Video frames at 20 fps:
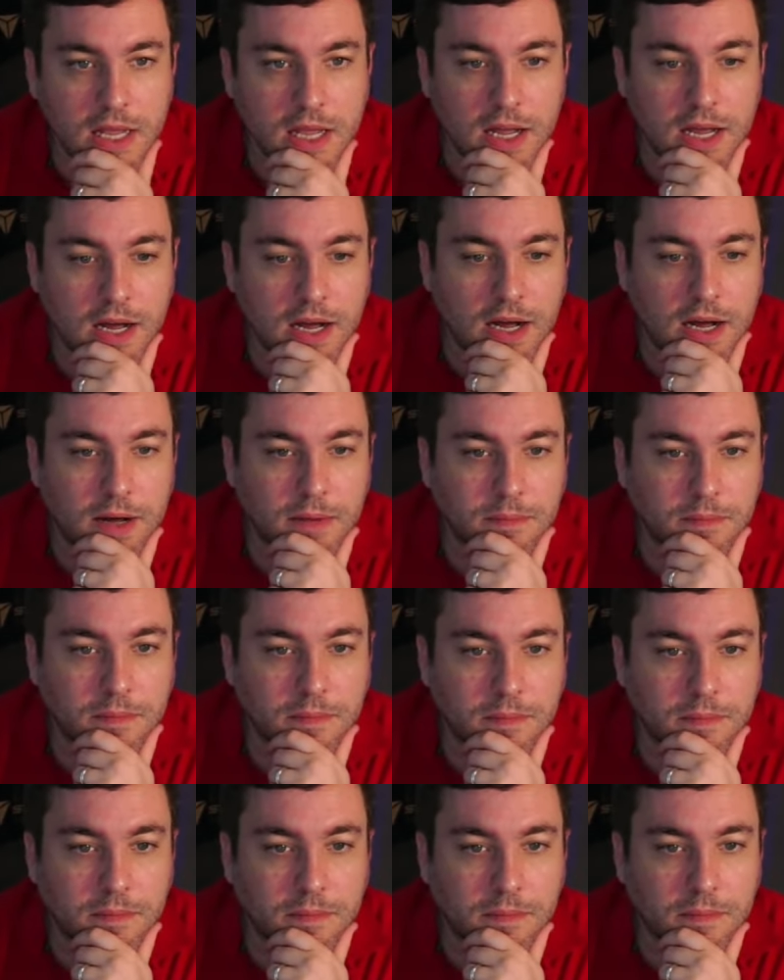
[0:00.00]

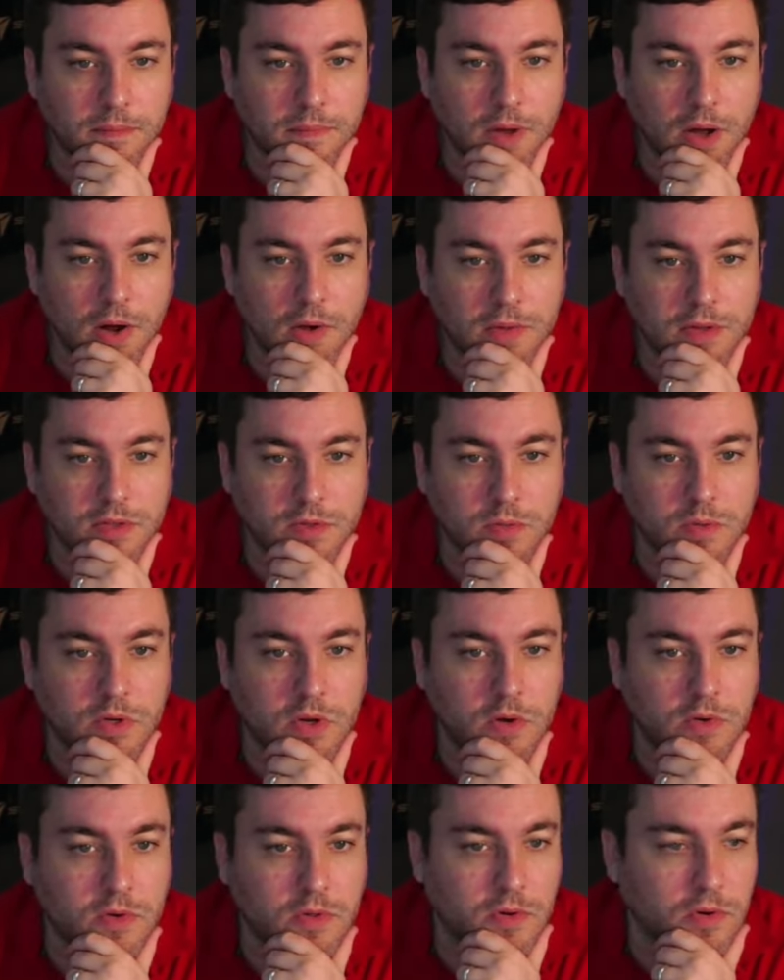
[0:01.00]
Um, oh, this would
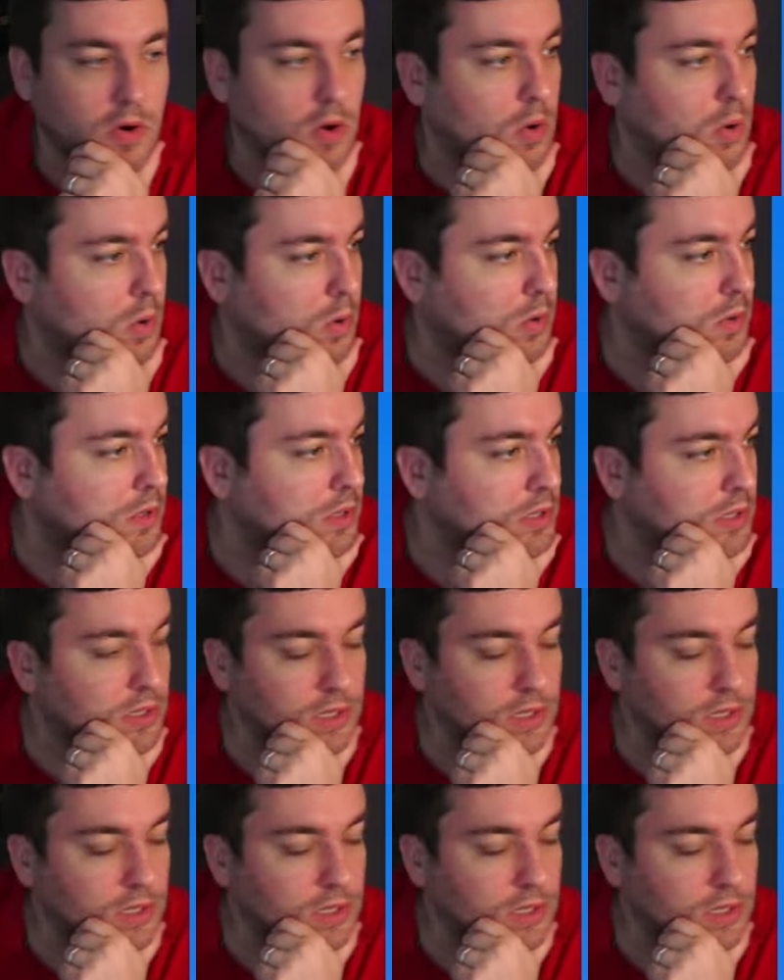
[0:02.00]
go to their whole